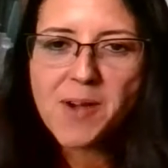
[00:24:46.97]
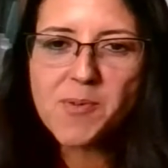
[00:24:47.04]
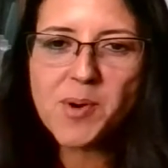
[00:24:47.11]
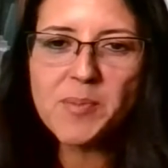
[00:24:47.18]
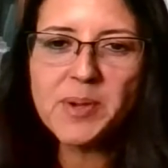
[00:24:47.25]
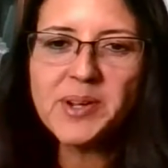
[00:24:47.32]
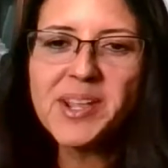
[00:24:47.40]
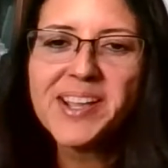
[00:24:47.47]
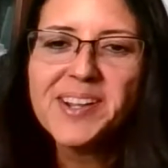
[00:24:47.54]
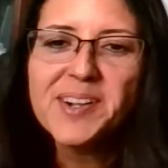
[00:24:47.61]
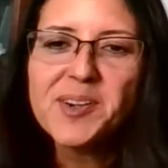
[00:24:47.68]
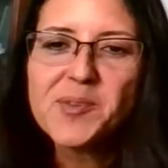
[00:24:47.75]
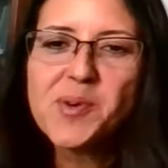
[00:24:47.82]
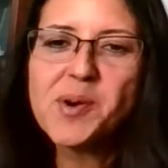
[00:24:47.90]
Woman
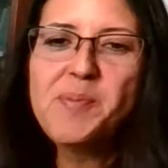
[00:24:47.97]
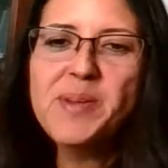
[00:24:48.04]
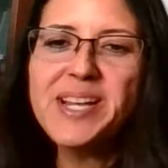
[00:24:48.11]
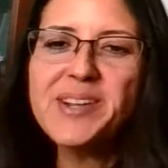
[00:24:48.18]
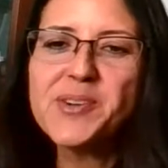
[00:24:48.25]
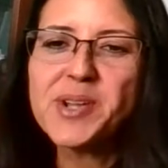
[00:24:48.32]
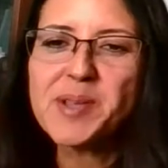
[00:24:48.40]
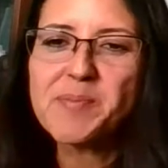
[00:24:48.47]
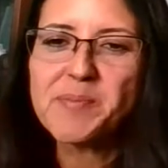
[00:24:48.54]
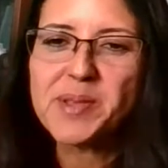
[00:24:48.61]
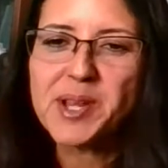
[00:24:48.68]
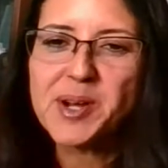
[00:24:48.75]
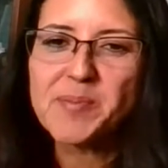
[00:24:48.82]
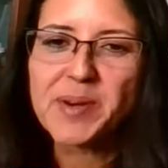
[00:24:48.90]
who eat
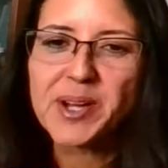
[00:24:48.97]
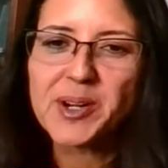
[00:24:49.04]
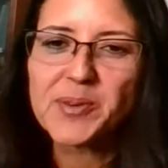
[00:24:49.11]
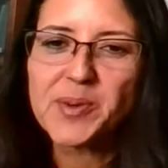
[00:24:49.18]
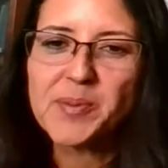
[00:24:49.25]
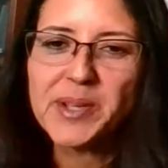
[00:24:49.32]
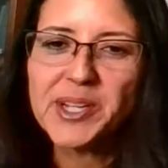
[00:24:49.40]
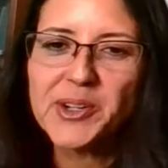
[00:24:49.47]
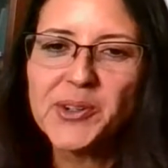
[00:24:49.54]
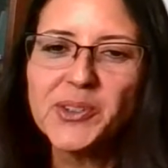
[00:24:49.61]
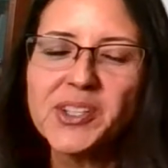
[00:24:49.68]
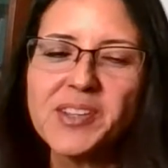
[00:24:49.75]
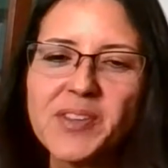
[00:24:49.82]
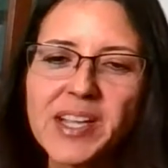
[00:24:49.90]
peanut butter would be an
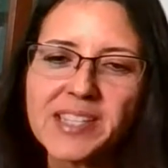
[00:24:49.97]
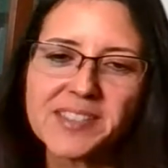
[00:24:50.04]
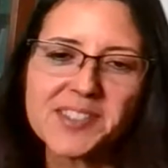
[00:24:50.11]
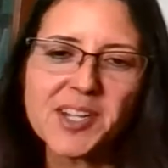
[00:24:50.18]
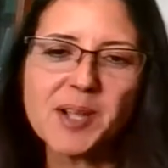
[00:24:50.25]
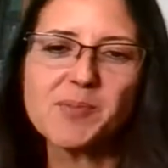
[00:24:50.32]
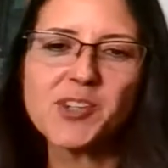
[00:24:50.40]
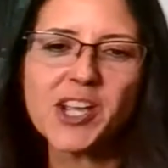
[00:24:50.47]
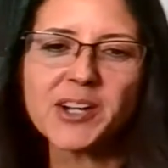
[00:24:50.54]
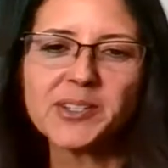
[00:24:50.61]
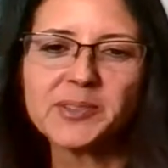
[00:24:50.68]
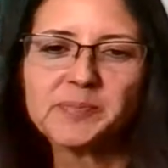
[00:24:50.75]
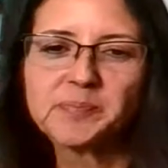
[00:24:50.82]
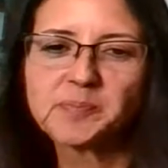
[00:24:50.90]
OnlyFans type channel.
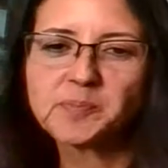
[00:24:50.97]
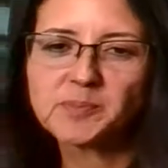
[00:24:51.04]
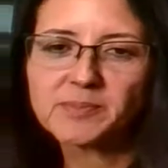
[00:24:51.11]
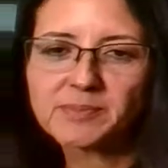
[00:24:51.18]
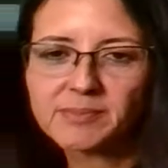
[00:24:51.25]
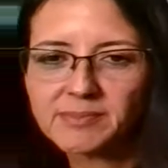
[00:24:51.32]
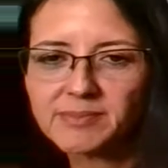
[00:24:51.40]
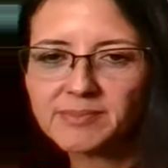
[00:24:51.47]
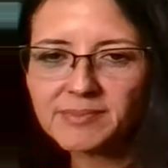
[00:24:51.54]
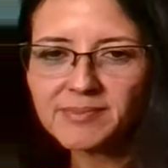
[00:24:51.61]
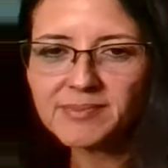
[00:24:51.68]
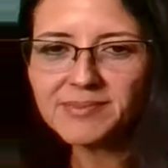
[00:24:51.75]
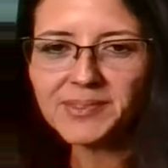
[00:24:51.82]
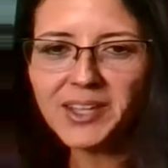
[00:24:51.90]

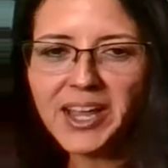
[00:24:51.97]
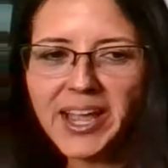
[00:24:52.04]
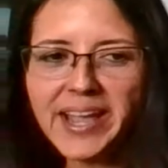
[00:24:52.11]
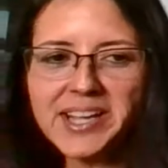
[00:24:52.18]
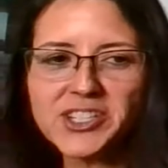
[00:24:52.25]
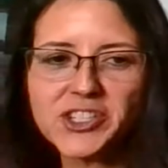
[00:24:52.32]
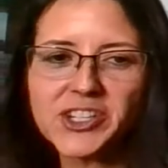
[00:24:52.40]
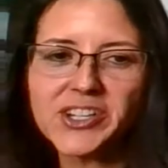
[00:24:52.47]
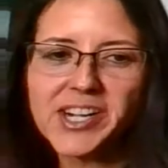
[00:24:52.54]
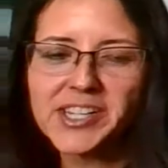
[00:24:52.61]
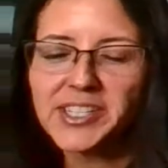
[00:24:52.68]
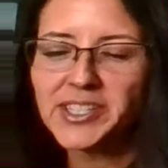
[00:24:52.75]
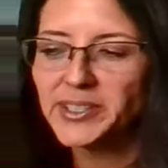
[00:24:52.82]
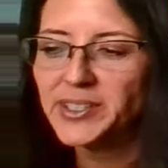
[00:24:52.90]
Hey,
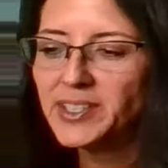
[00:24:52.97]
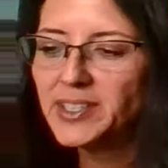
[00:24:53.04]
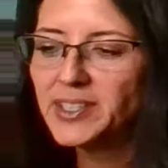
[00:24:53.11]
Chicago.